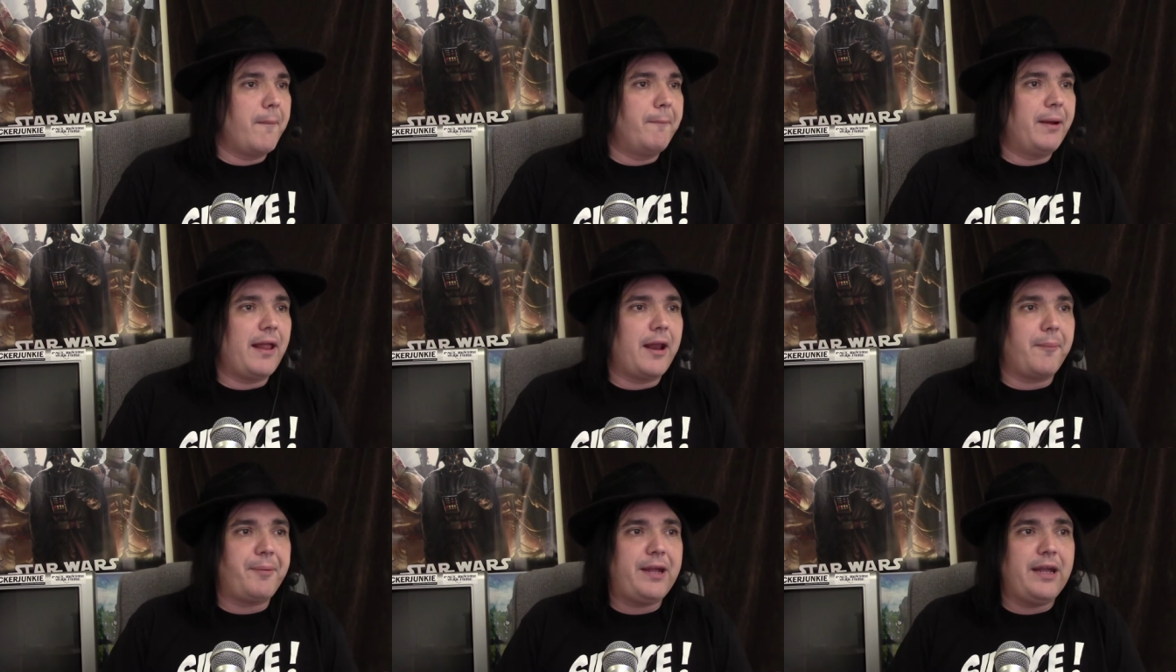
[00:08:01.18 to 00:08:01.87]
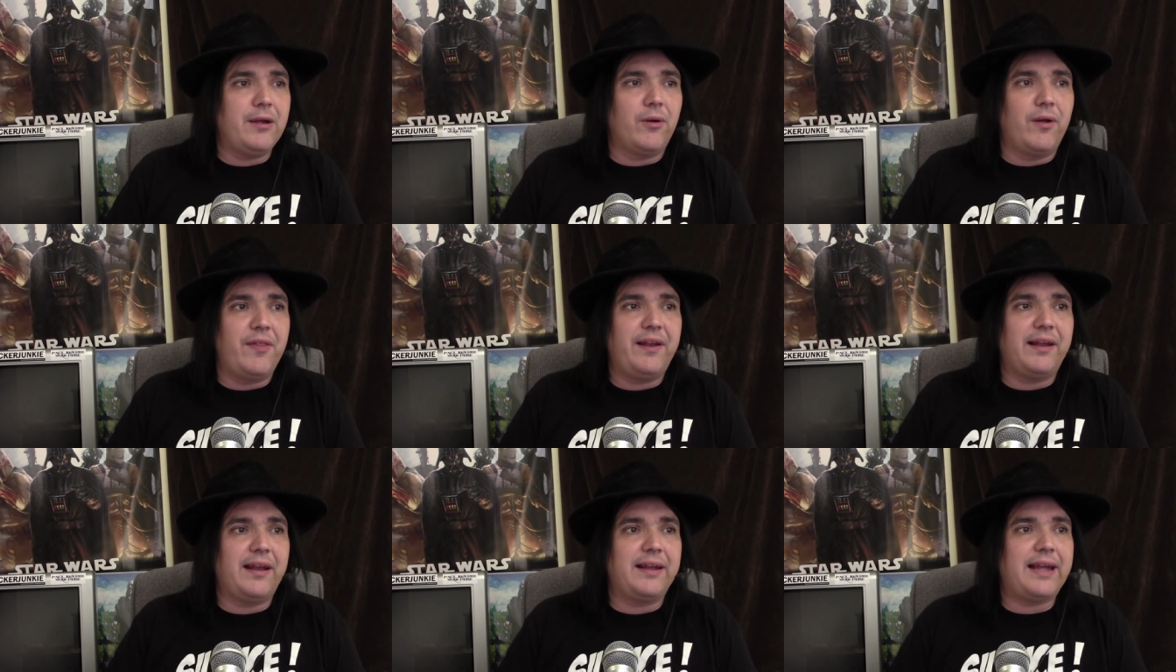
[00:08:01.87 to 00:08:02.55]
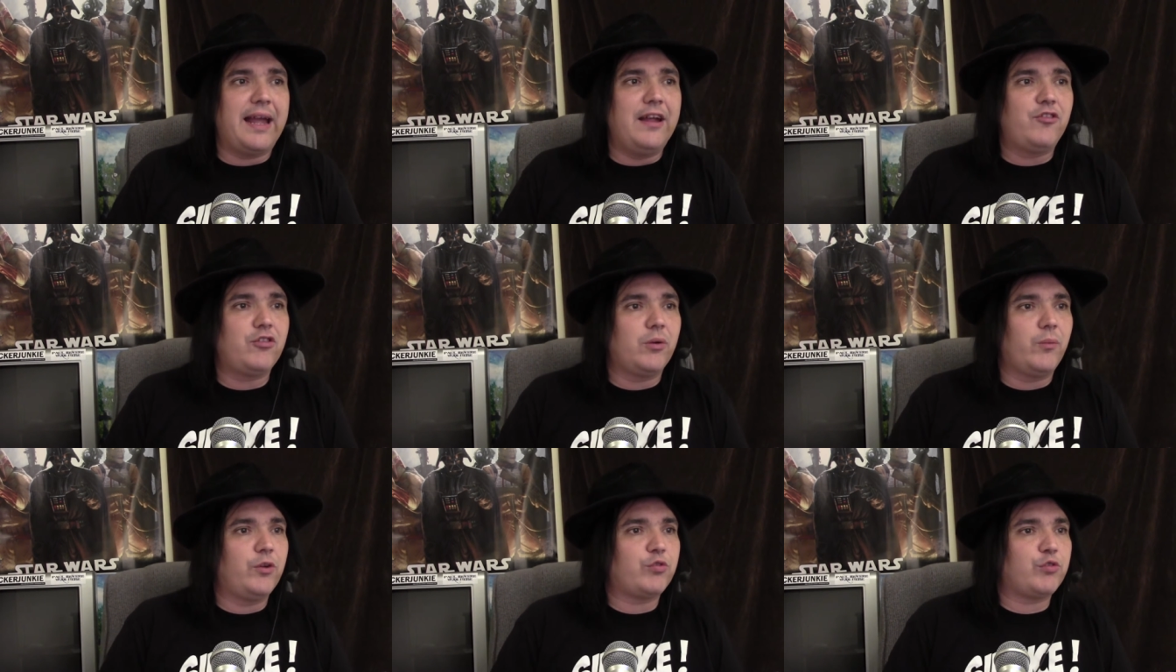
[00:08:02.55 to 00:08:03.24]
But on appeal, the
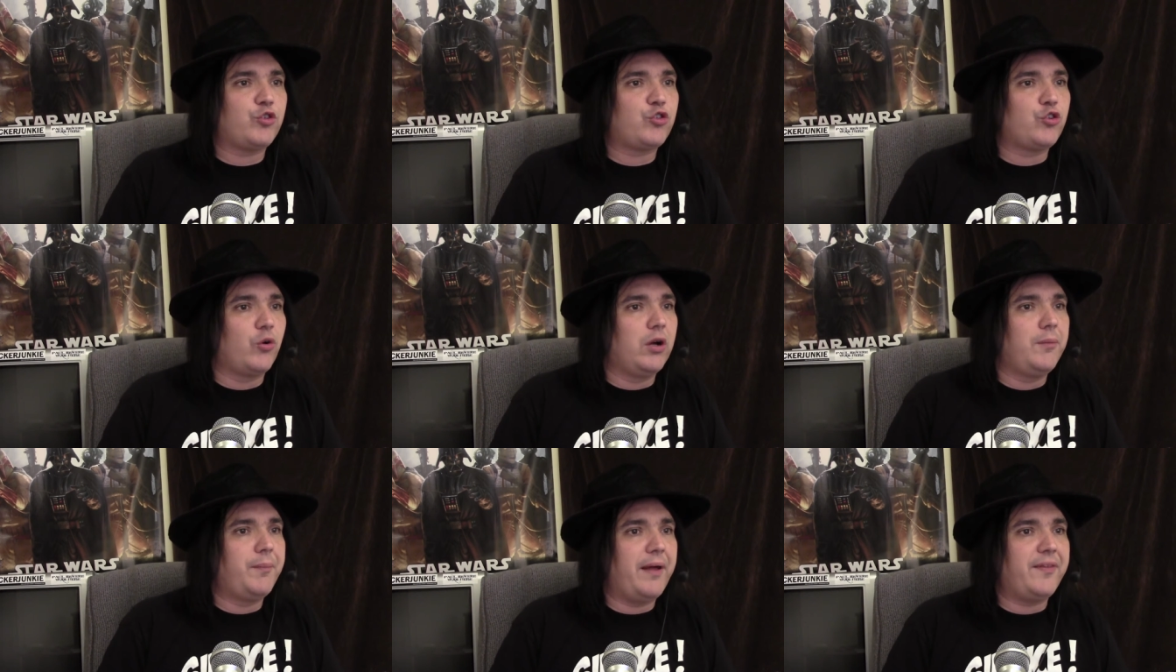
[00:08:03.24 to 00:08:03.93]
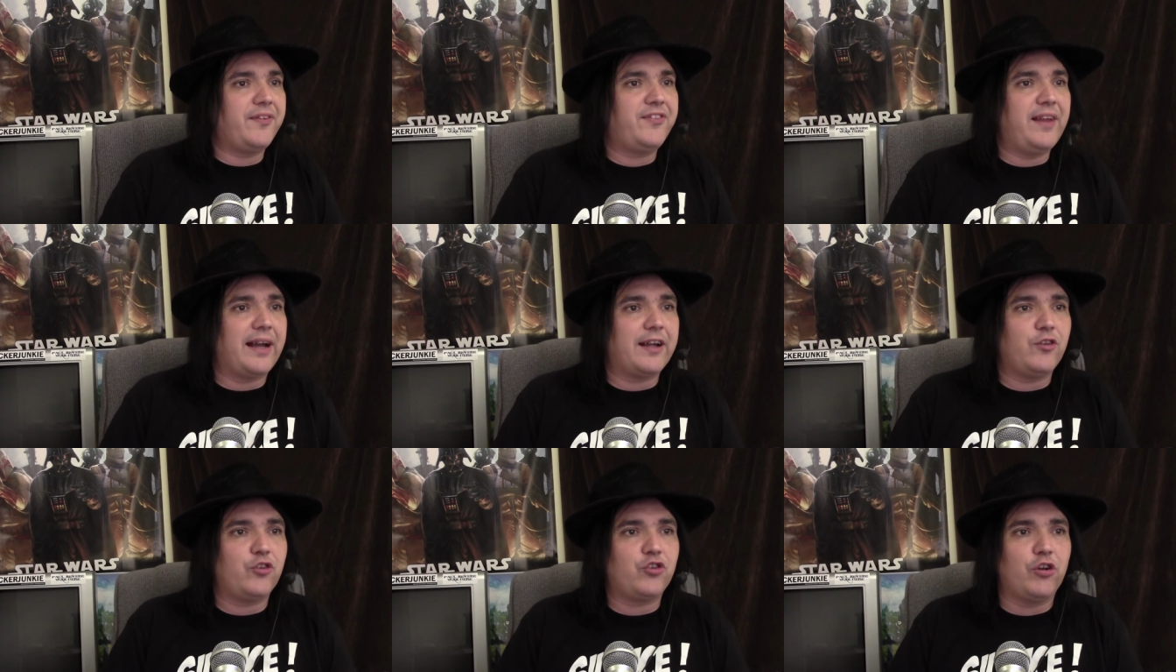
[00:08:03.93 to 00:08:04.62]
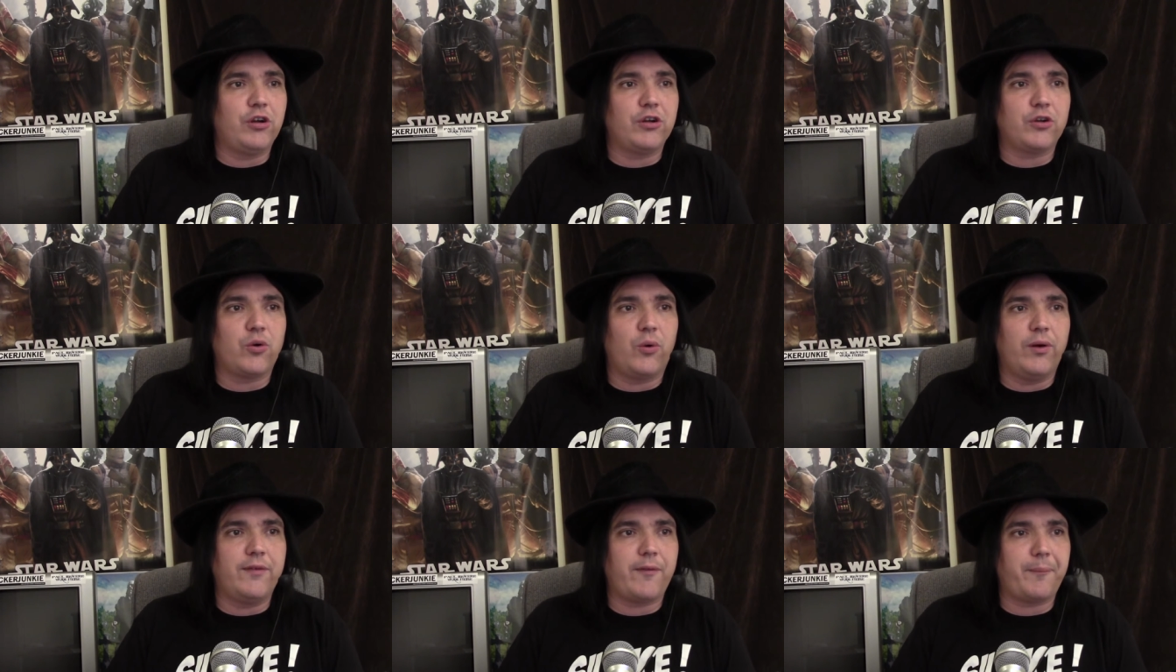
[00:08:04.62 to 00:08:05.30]
litigation was restored by the Second Circuit
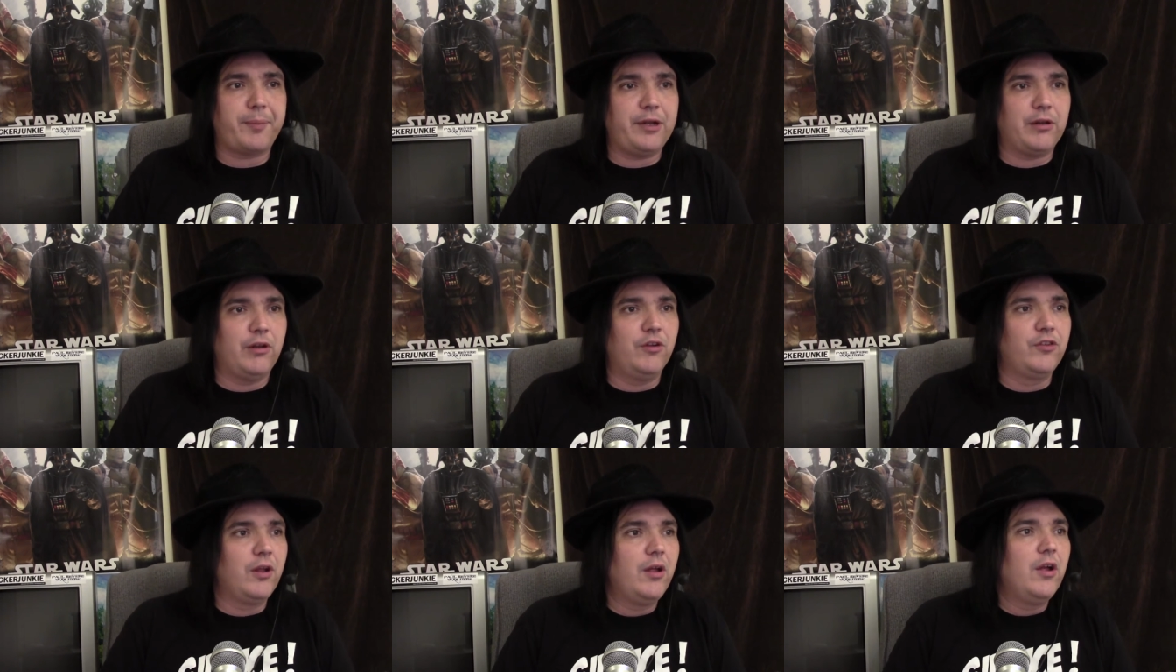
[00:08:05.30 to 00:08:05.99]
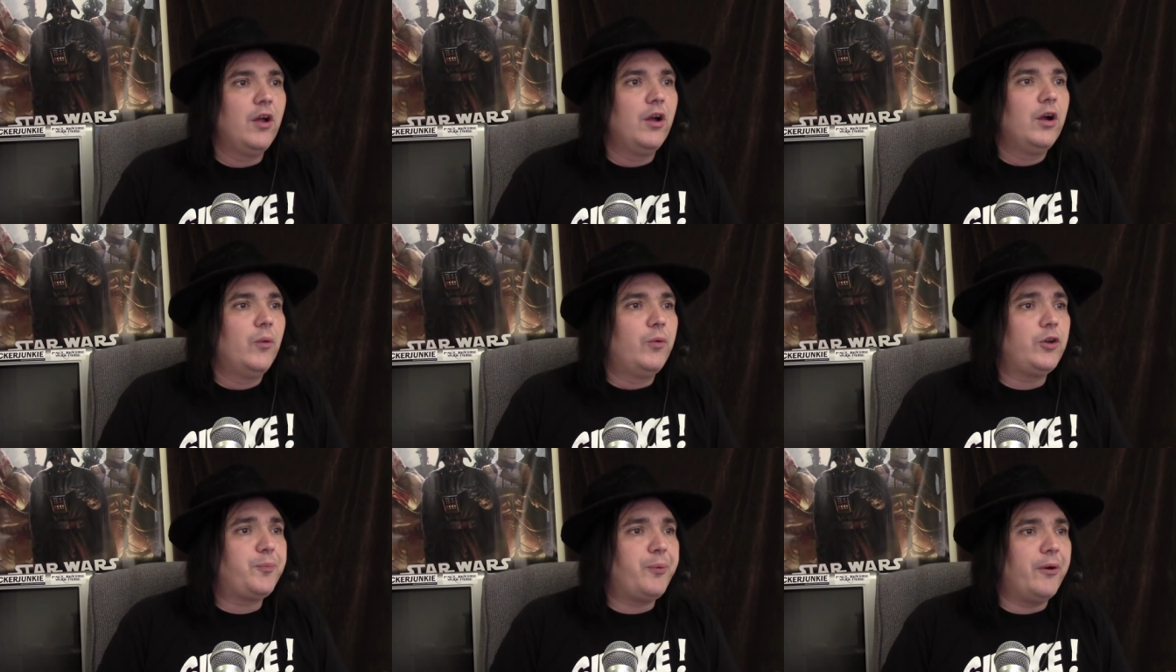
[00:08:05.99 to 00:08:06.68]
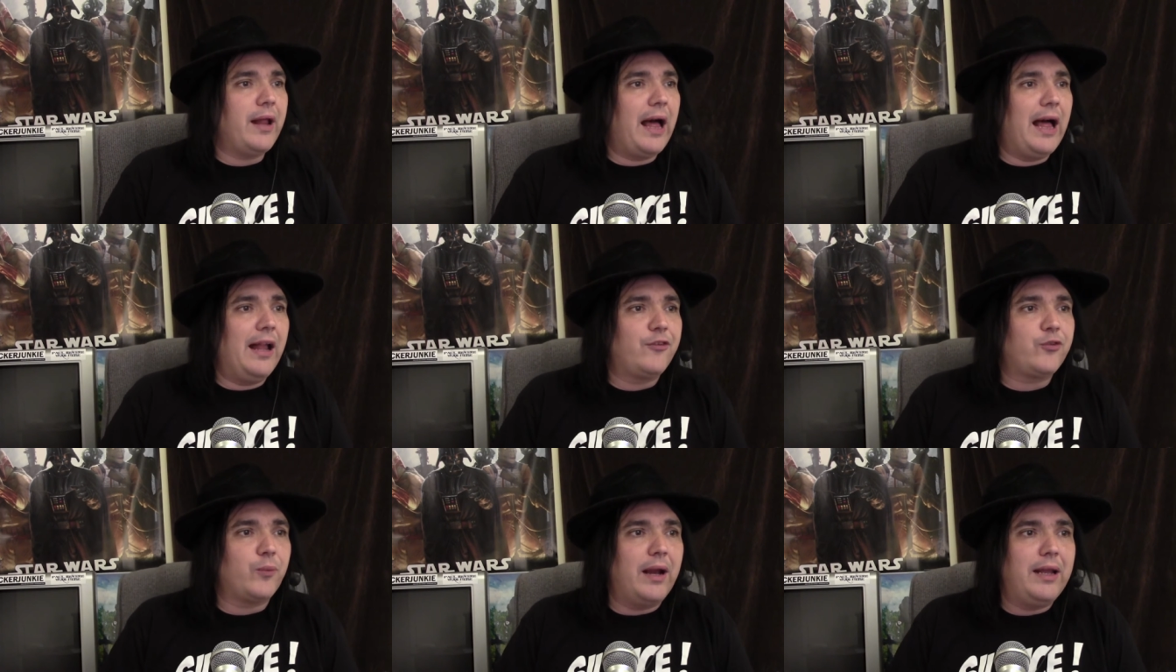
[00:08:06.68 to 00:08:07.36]
Court of Appeals, which put
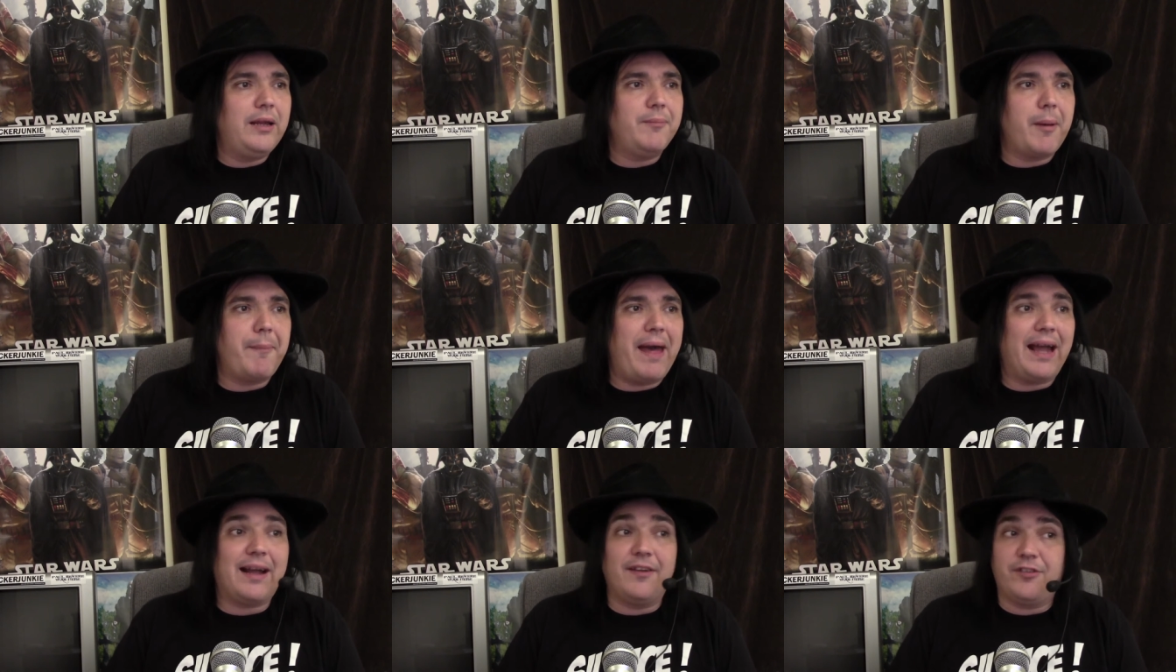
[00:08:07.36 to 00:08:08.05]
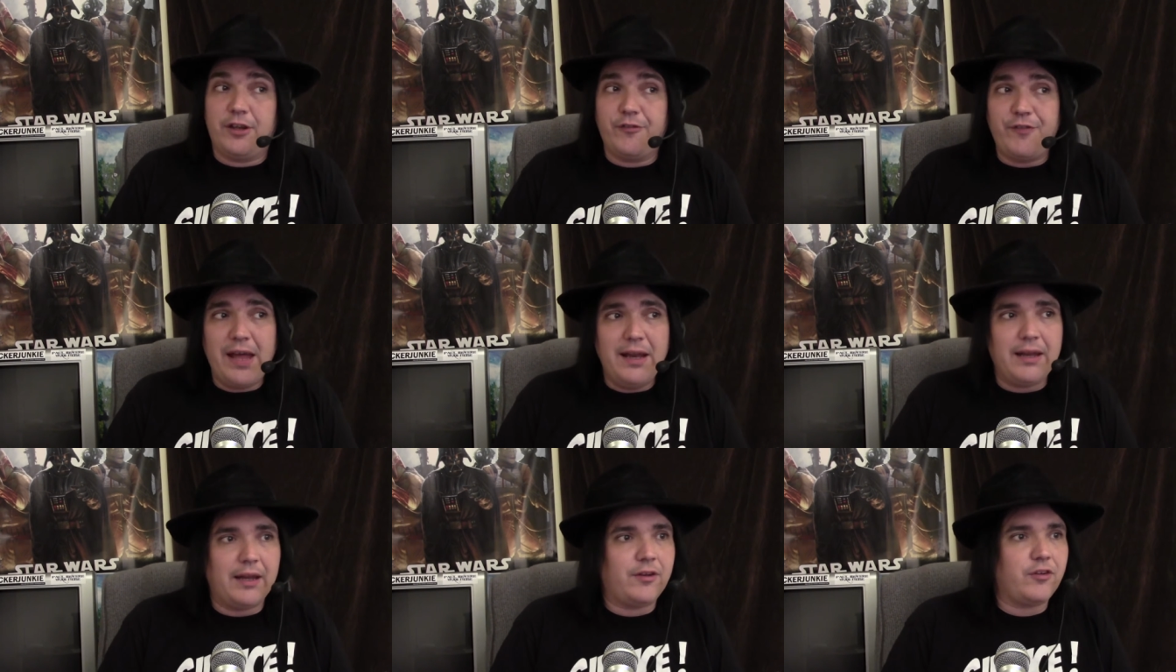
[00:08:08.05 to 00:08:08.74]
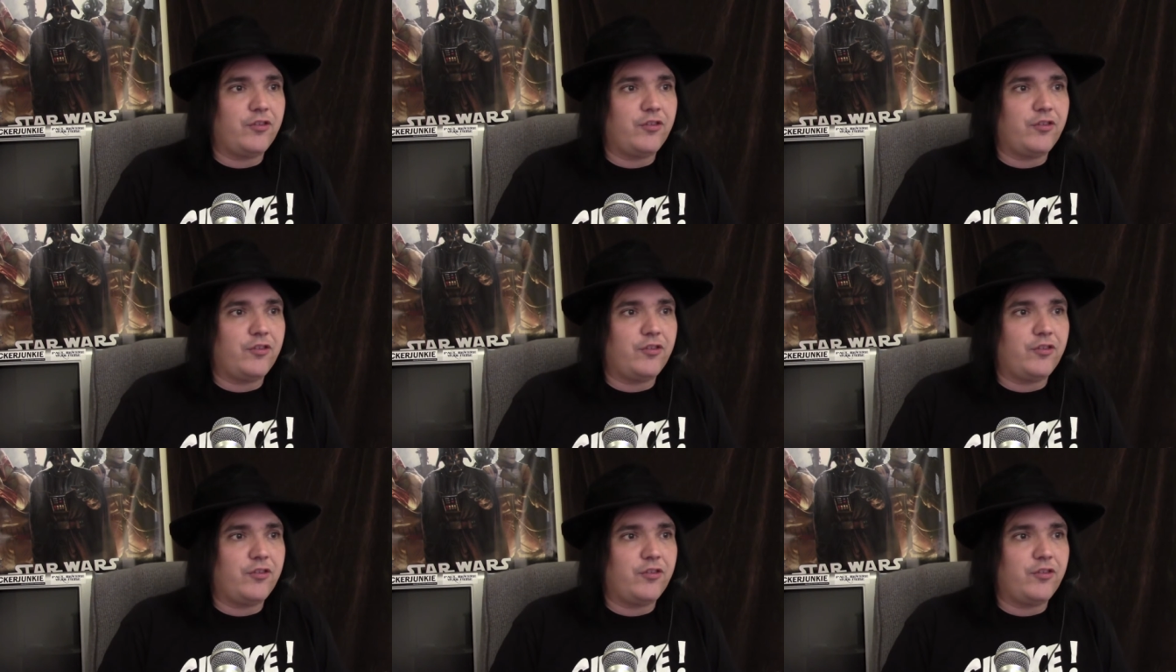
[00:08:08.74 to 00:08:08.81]
Al-Suwailem back as a defendant.